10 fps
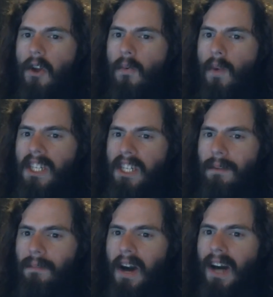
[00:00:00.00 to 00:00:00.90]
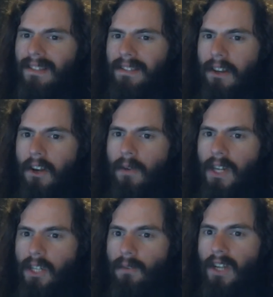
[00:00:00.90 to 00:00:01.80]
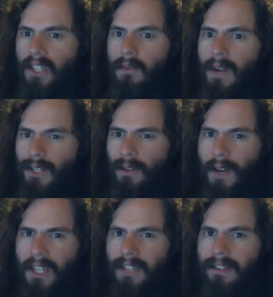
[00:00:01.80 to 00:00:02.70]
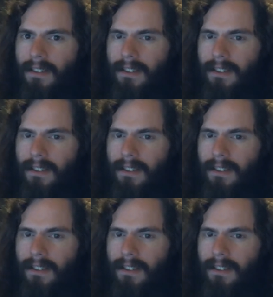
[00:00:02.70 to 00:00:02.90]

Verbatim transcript: Russian bots. Russian.